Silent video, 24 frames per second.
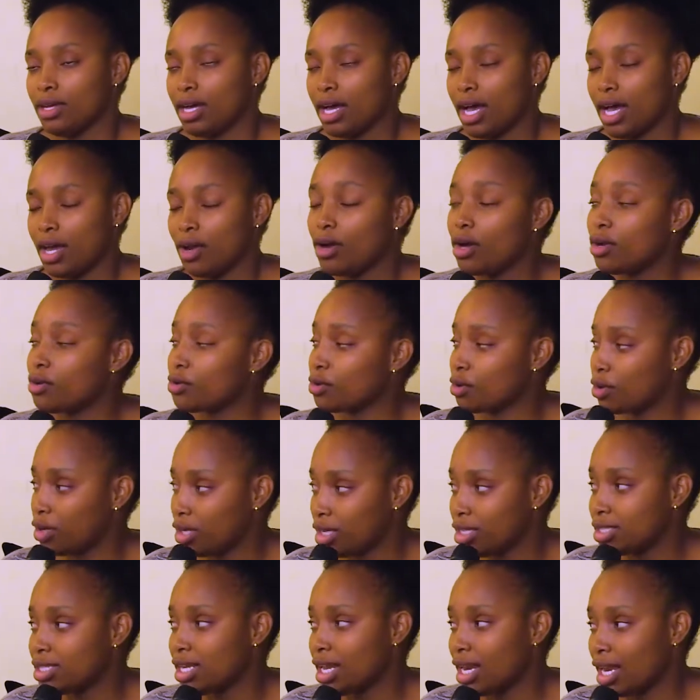I don't want to
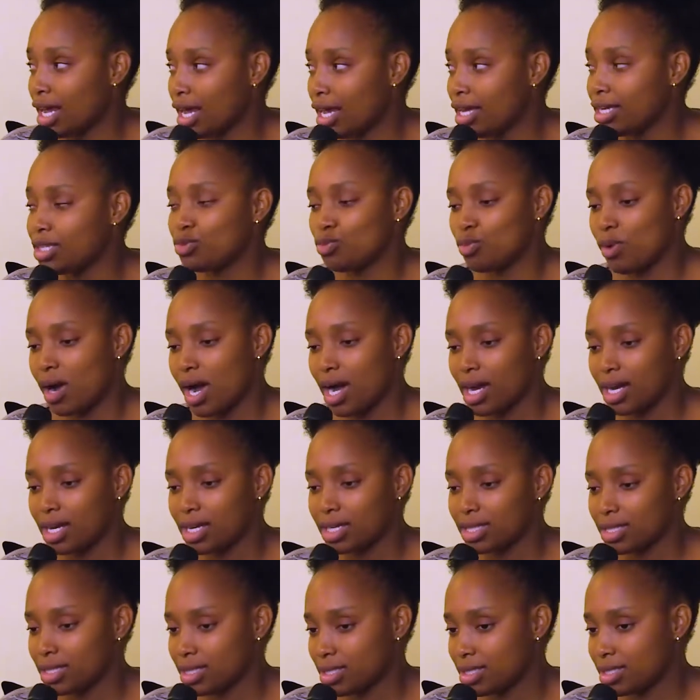call it a lie. It
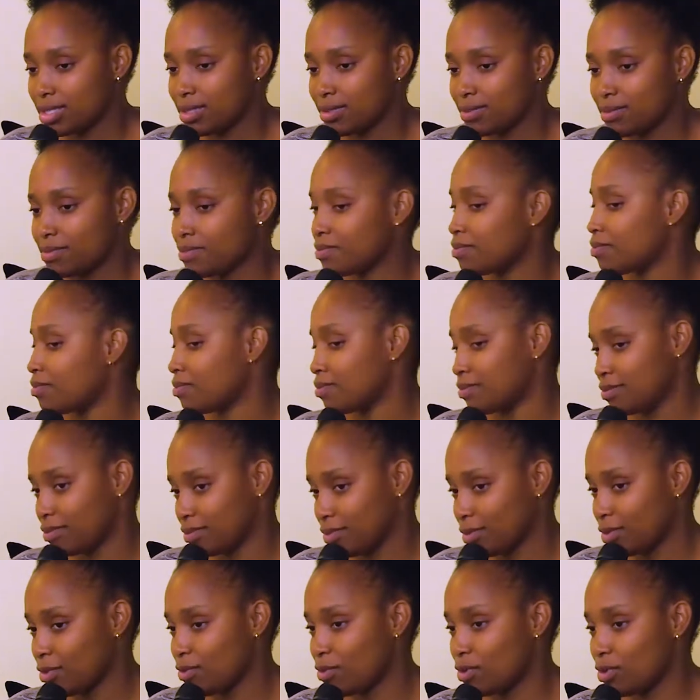works.
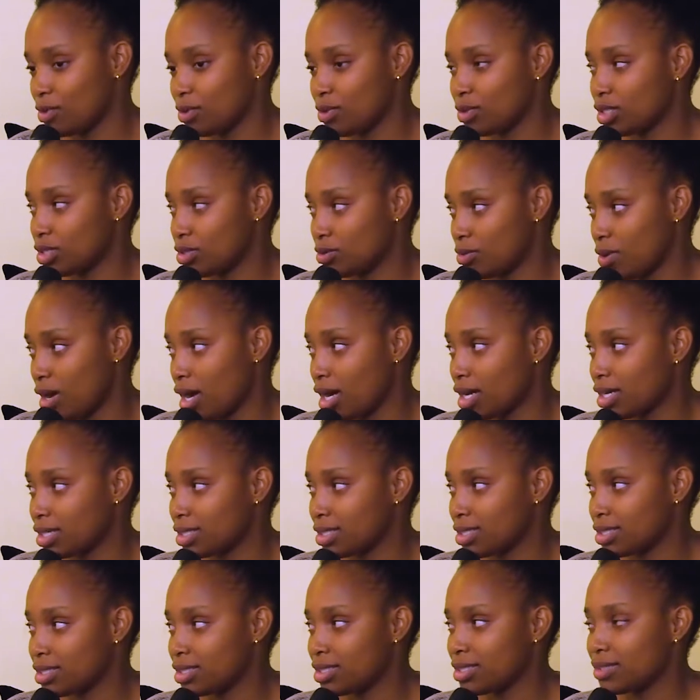For those, it
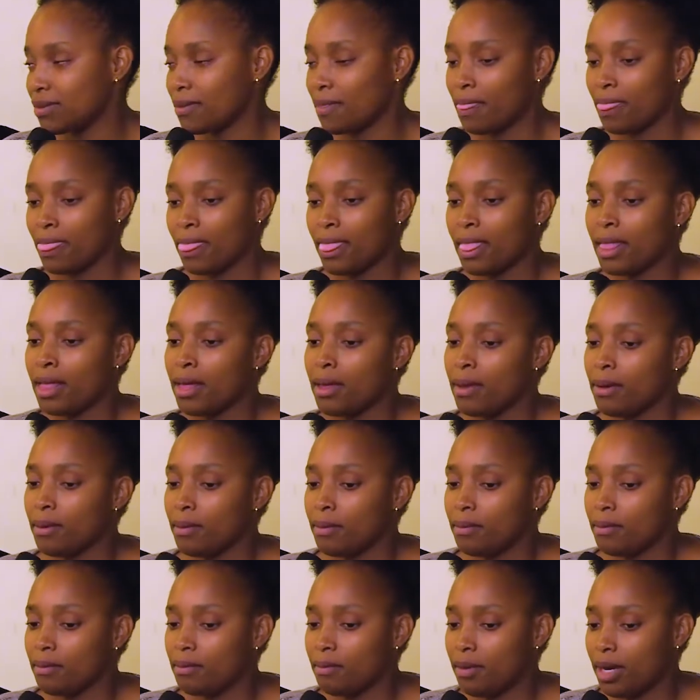works.
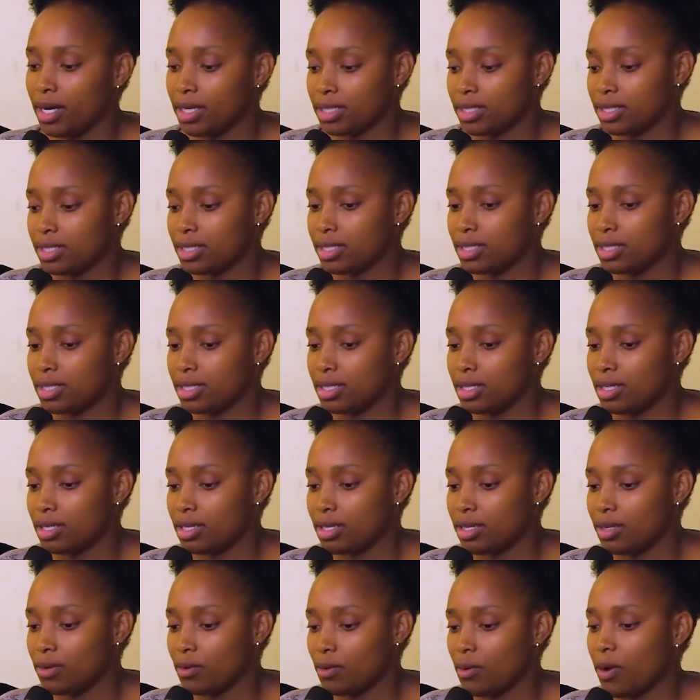But
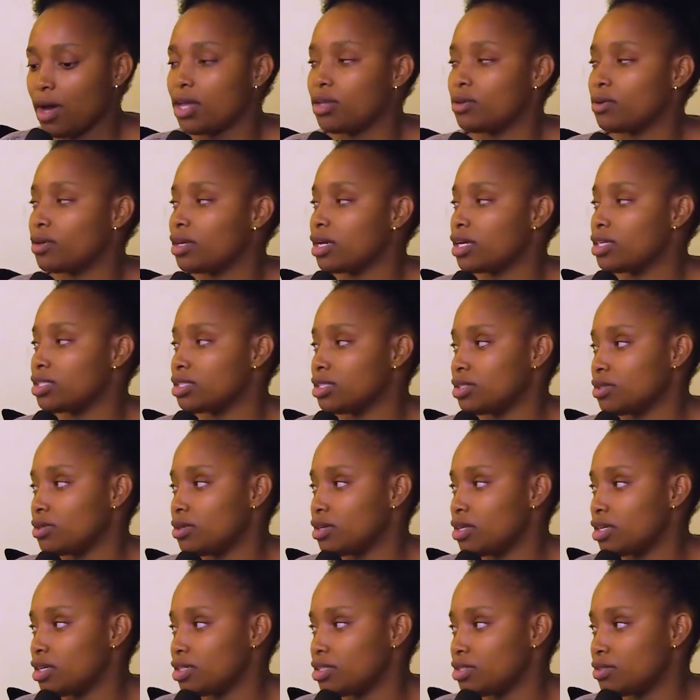where are you getting your
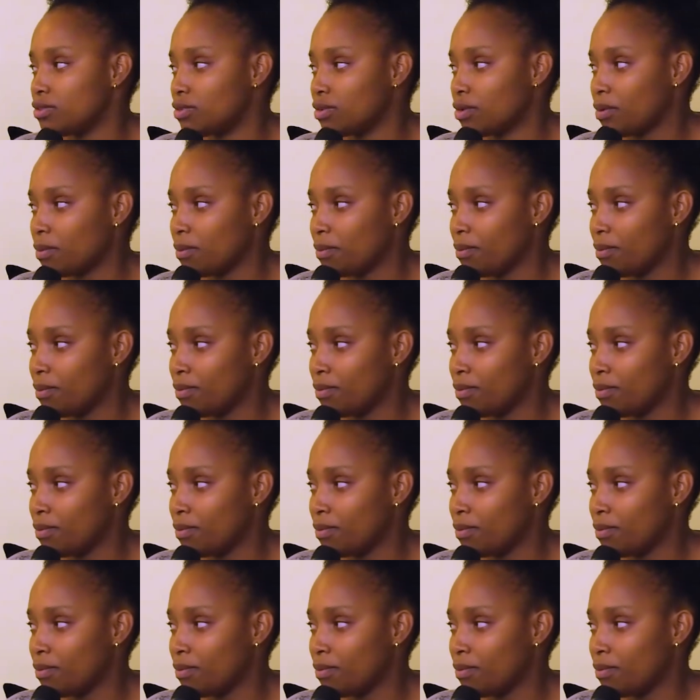energy from?